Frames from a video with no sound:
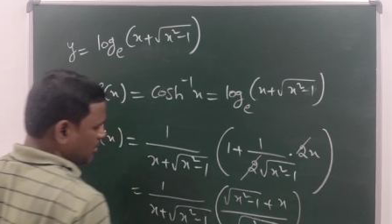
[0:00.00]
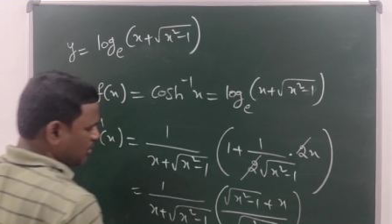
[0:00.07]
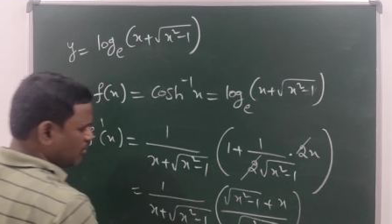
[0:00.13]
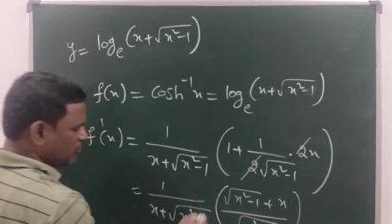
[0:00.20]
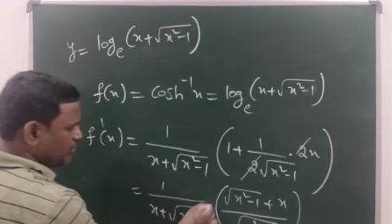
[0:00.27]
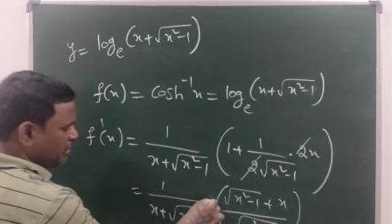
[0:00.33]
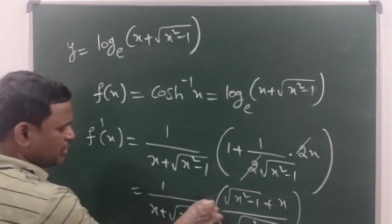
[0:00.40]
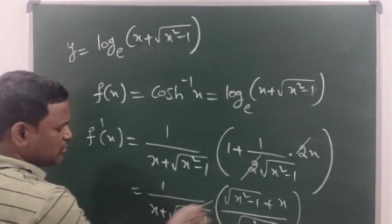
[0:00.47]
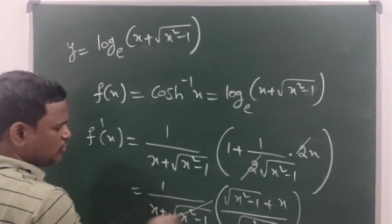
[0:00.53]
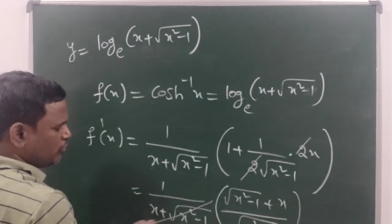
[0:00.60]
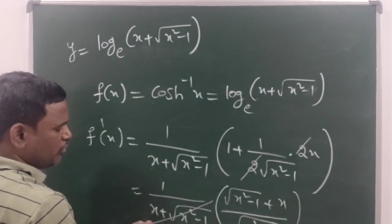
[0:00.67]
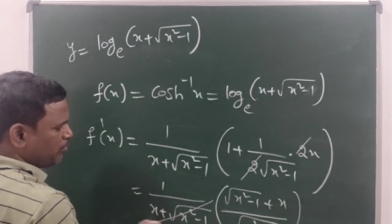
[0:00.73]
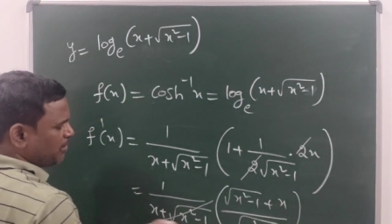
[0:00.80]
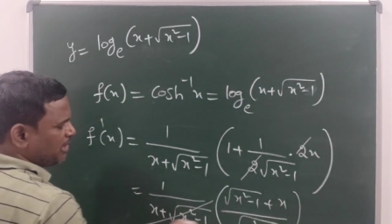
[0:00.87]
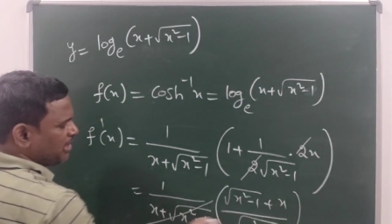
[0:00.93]
Now these
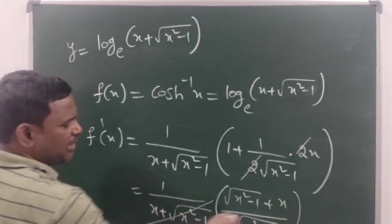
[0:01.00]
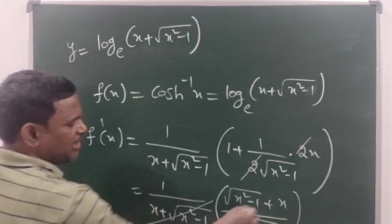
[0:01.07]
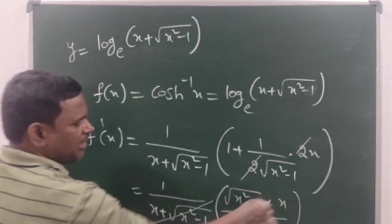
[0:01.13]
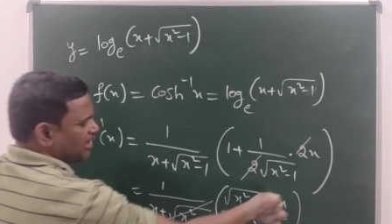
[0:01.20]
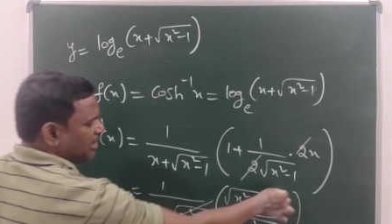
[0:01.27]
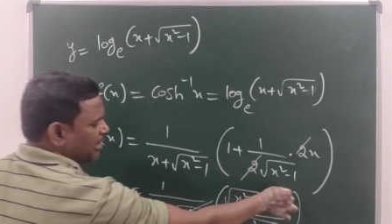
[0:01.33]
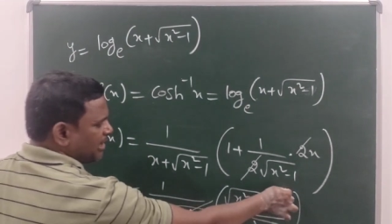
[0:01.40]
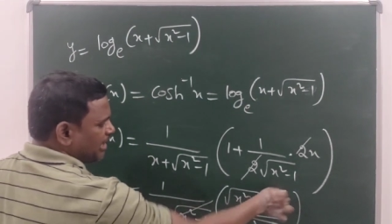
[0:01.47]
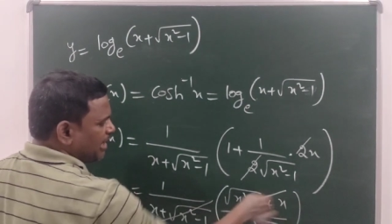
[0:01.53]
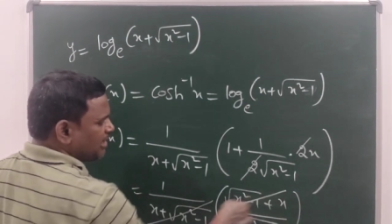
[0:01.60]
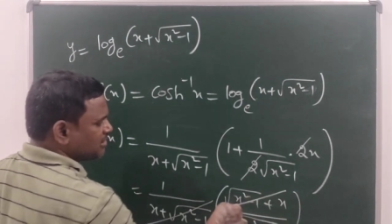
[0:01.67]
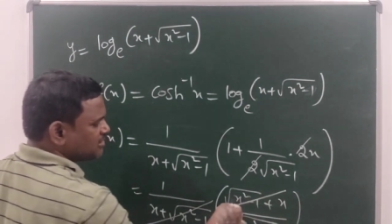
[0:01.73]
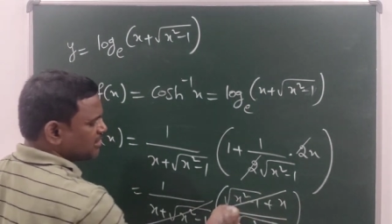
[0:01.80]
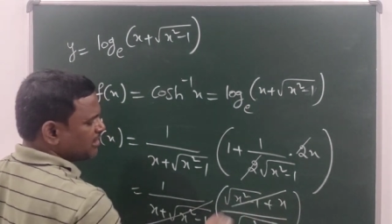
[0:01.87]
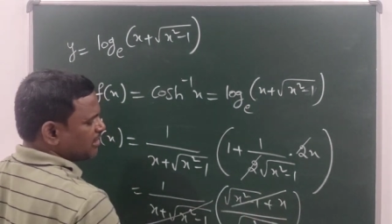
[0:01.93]
will be
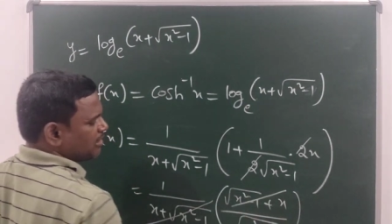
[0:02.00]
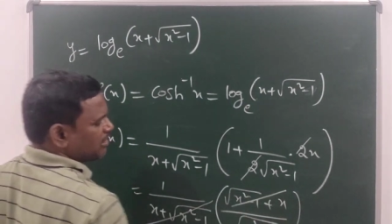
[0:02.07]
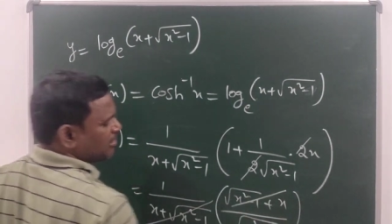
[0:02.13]
cancel.